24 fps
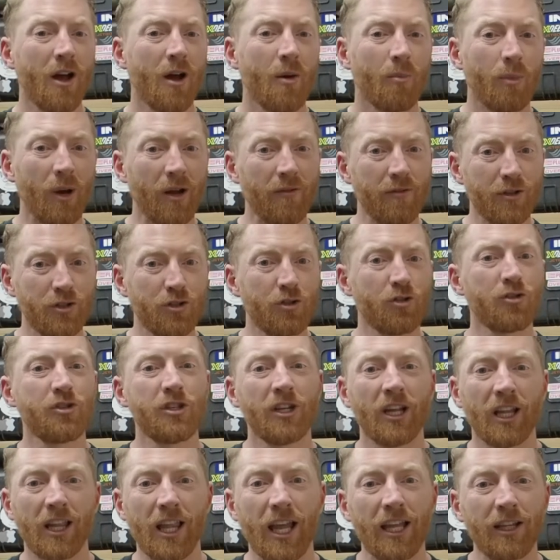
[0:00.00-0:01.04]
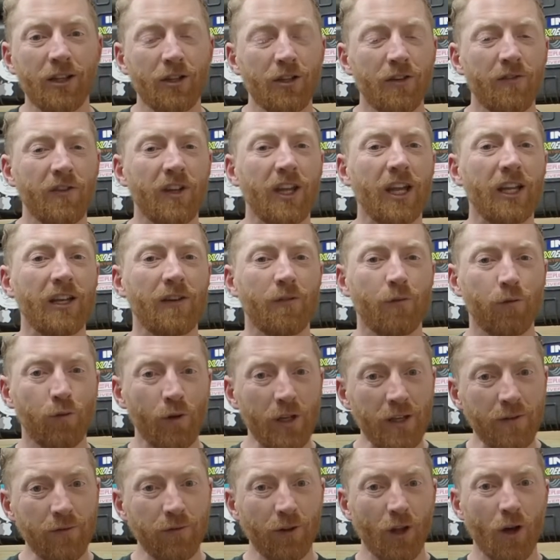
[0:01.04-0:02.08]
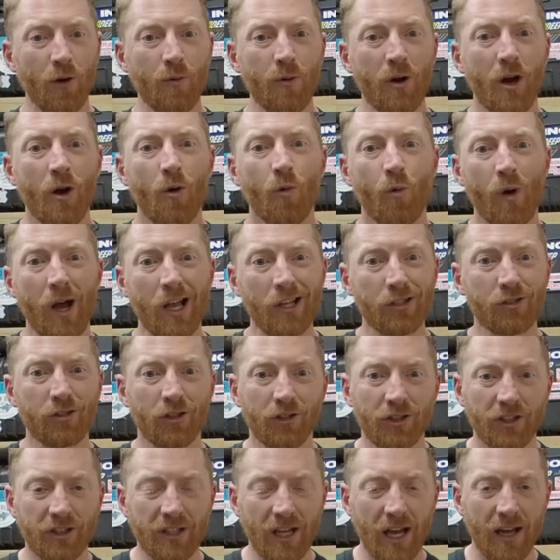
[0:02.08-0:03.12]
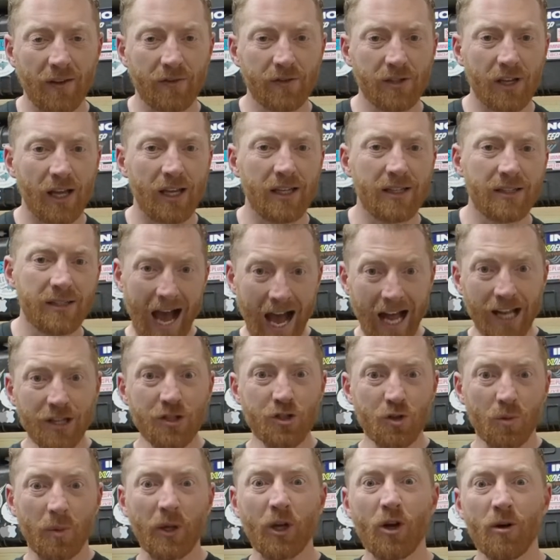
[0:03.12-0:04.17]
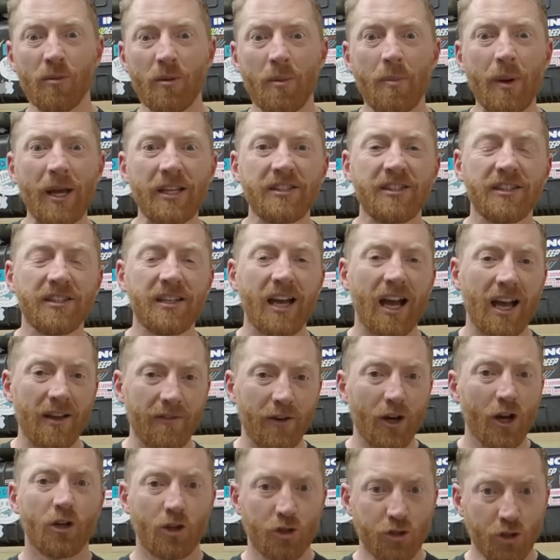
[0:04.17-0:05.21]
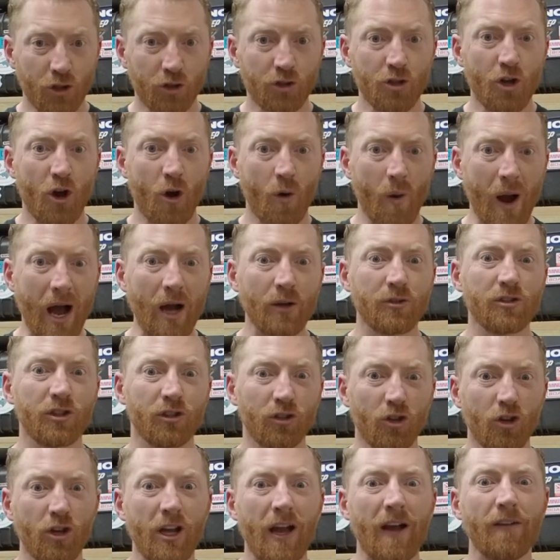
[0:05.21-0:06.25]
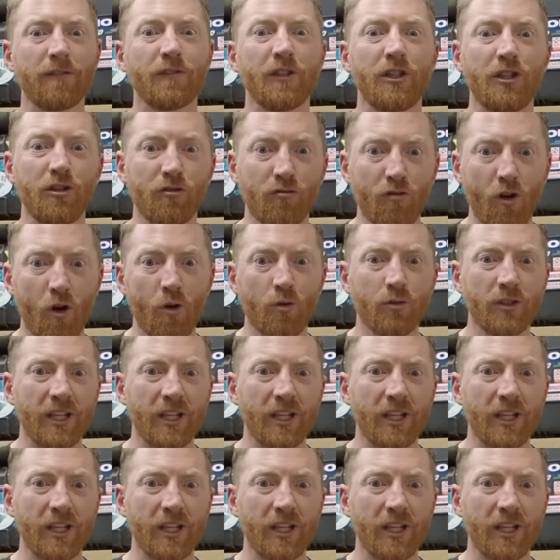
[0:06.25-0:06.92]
by reducing the likelihood of you getting a free flow whilst on the dive site and you'll become a better diver because you'll know how to look after your own